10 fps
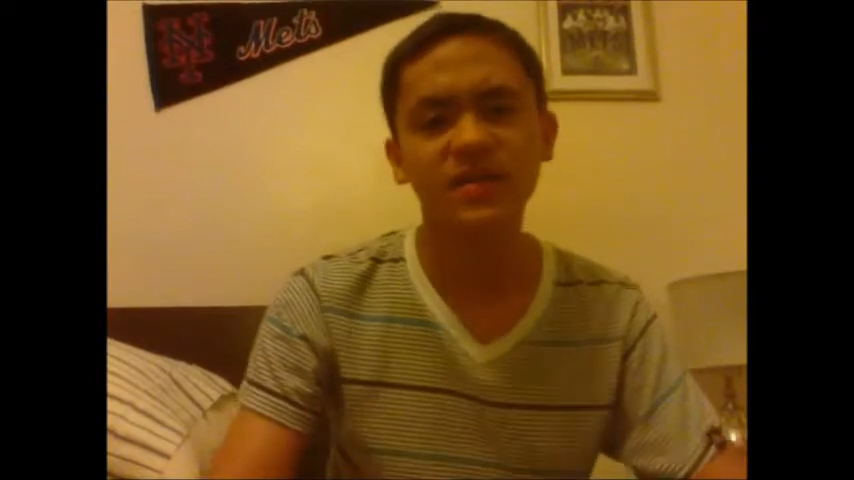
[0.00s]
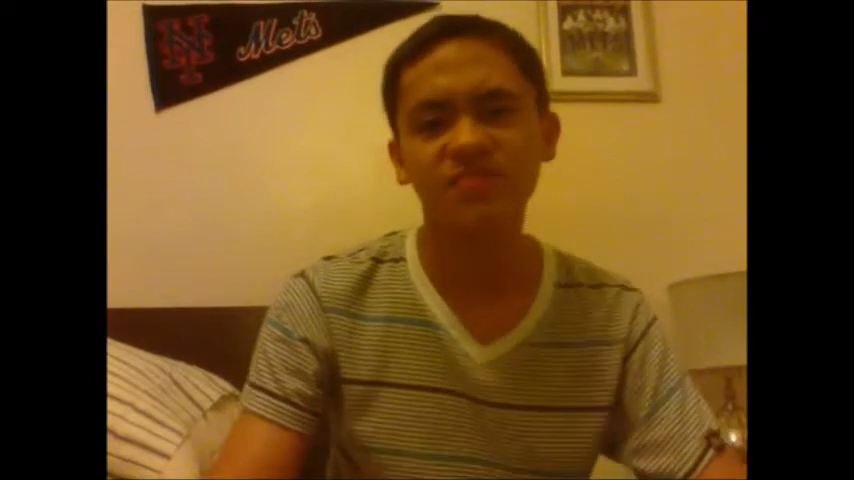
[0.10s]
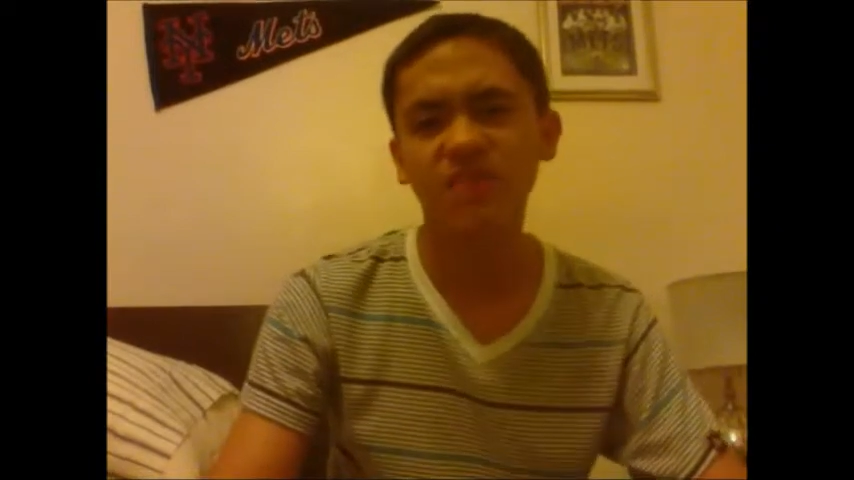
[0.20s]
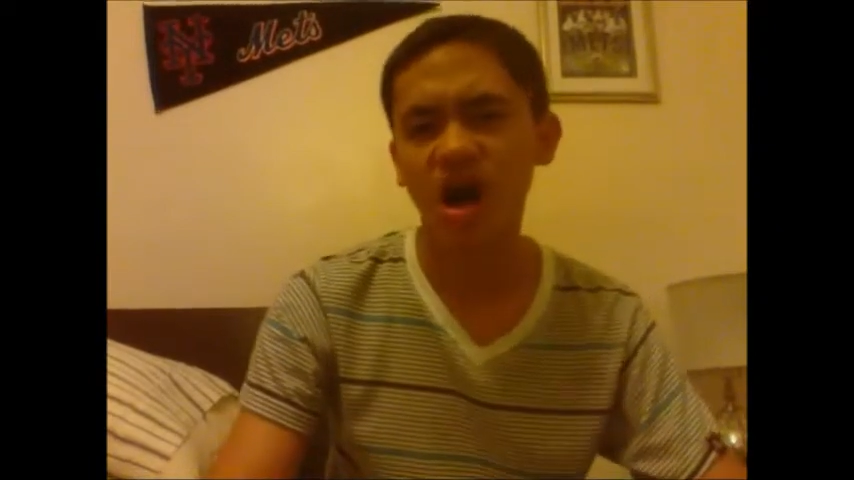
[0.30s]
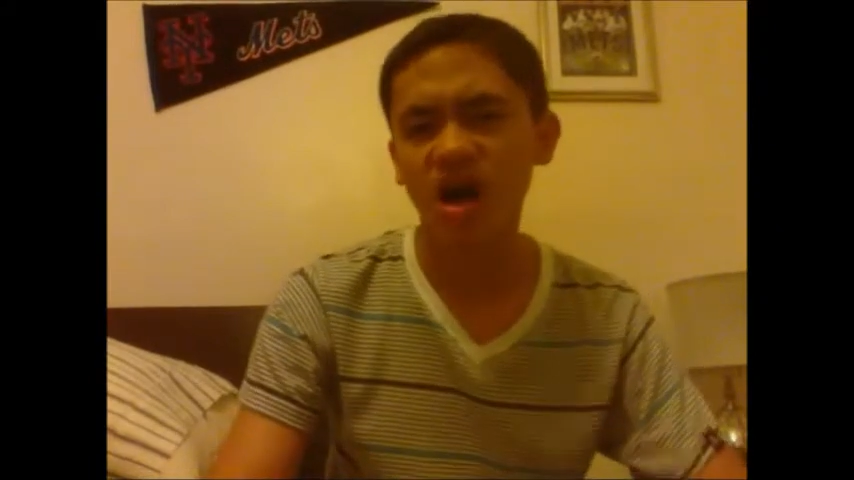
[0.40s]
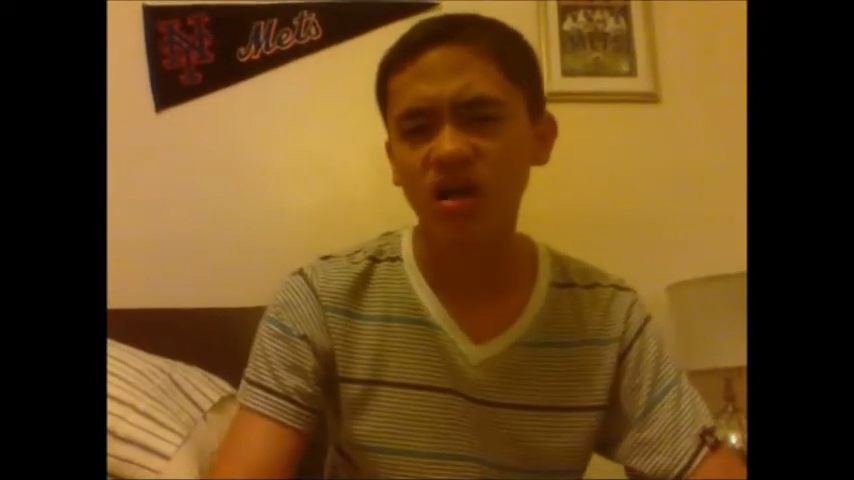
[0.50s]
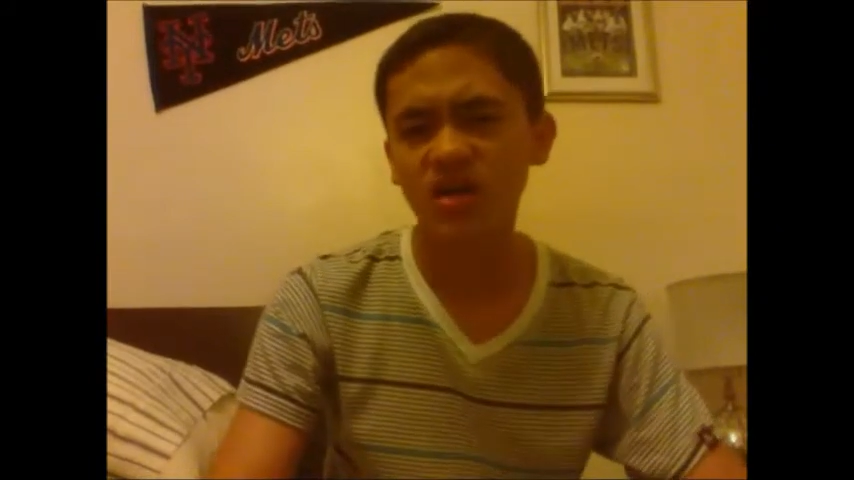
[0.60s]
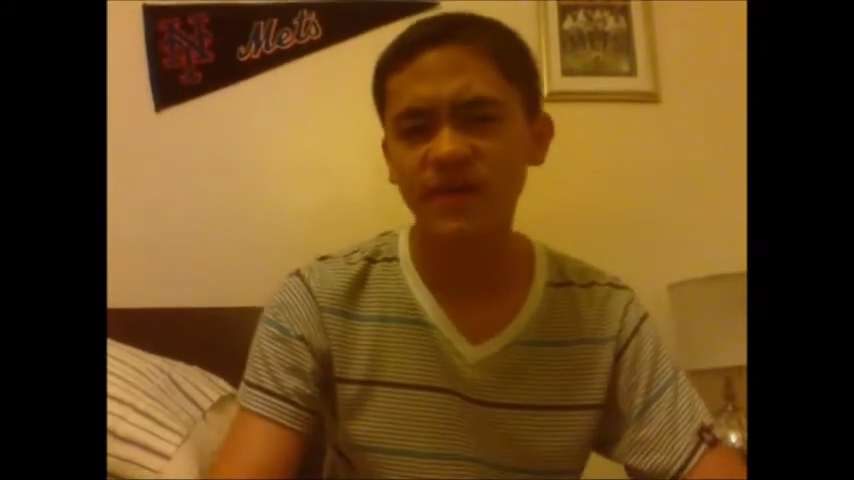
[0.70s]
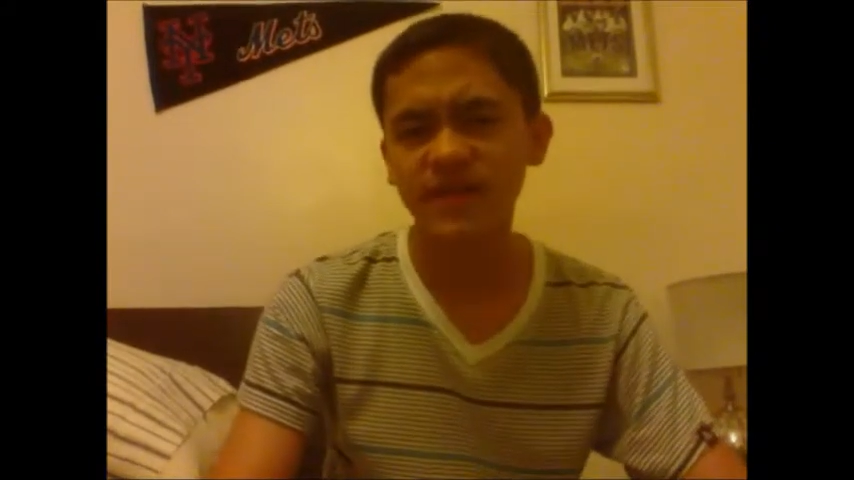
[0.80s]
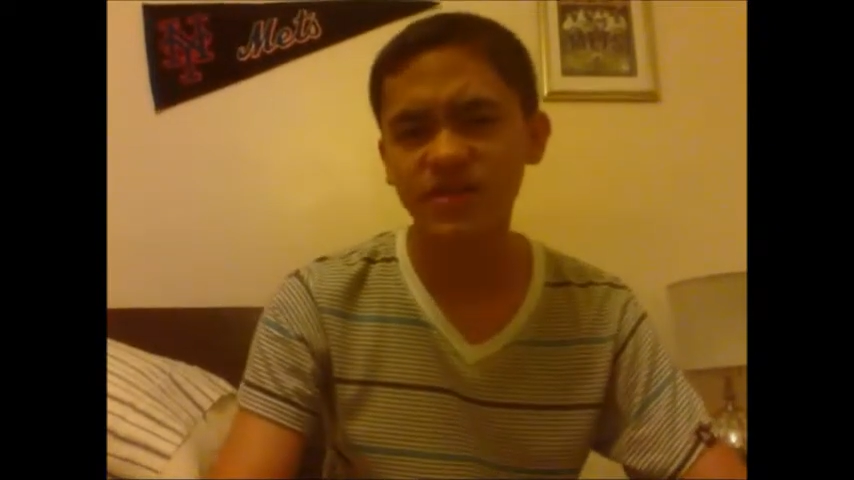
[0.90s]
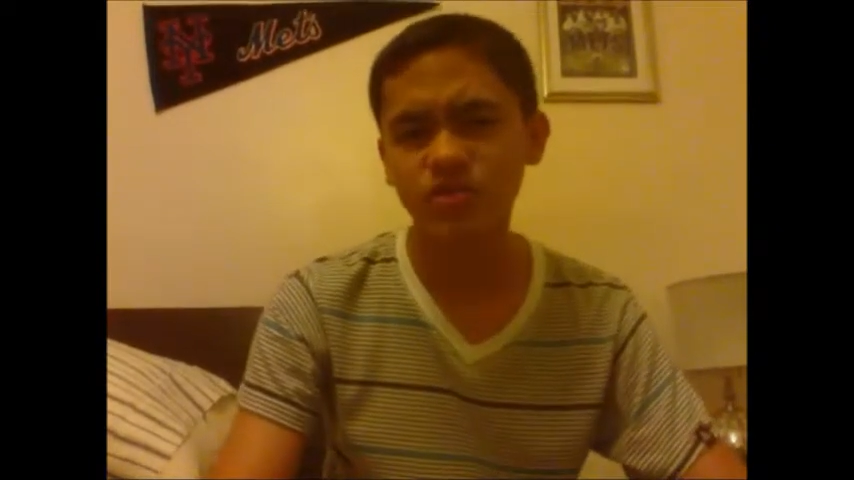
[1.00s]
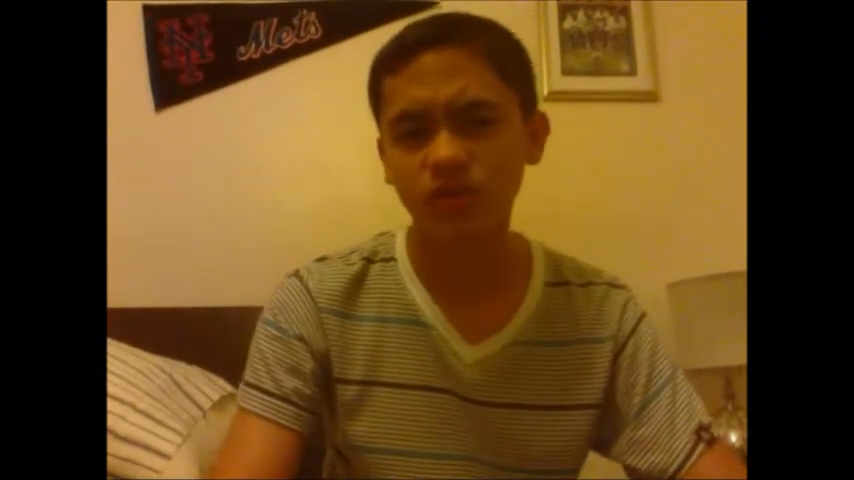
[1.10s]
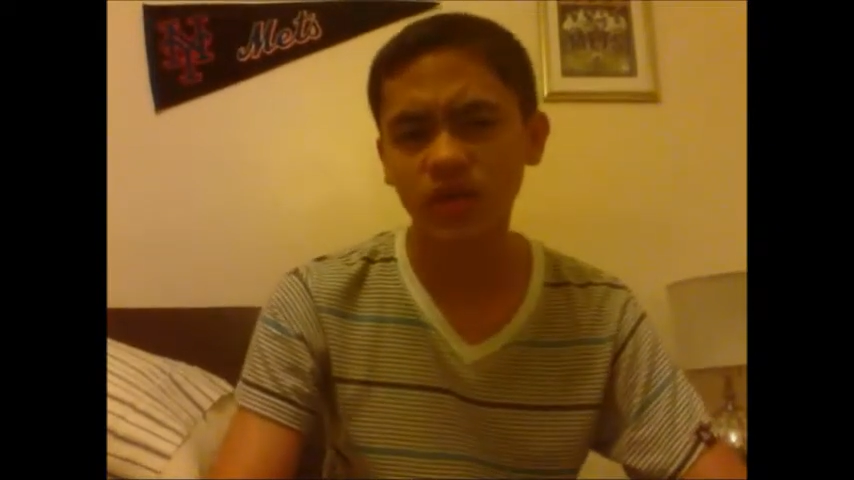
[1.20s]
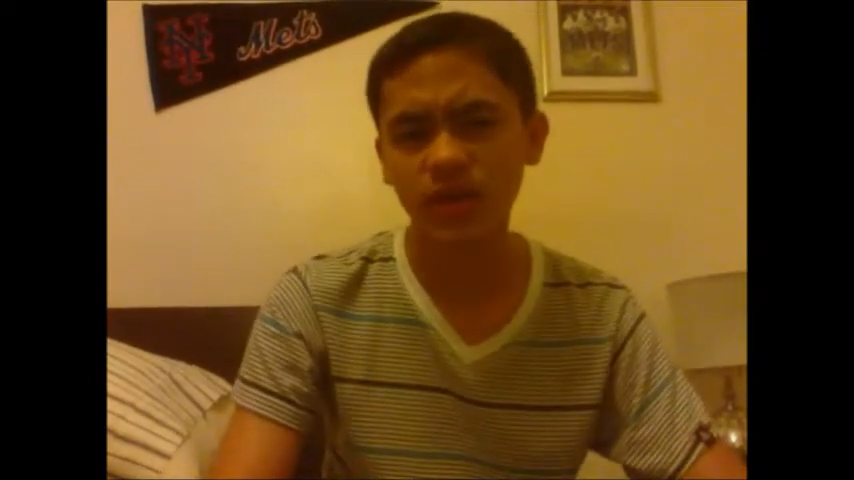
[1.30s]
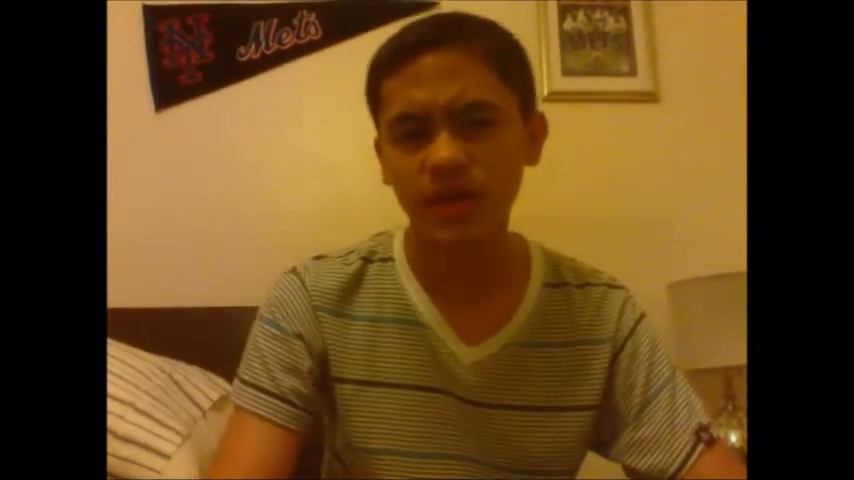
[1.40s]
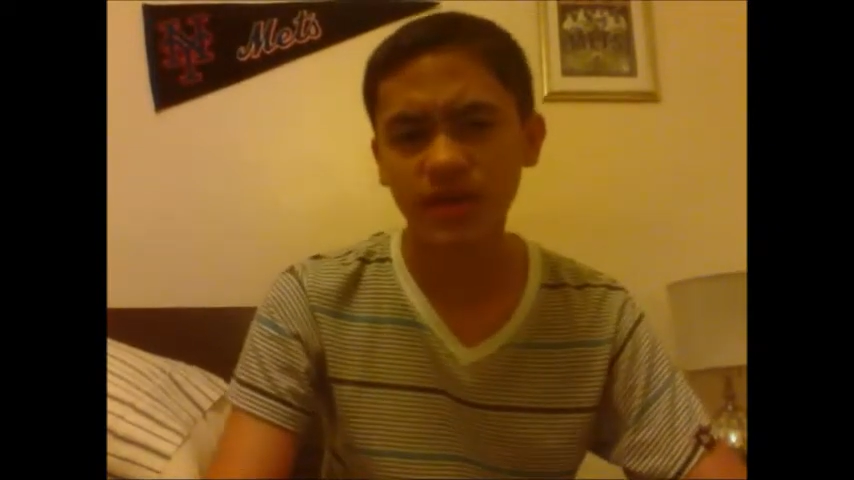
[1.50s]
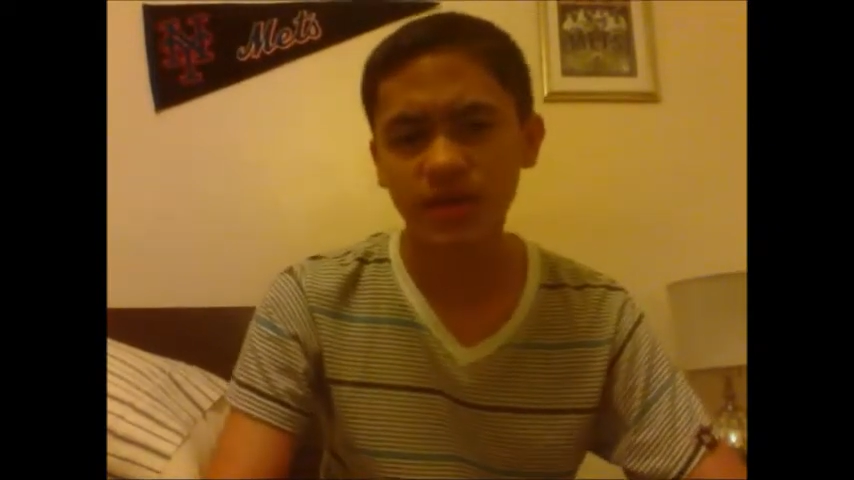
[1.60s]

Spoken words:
the manga eventually,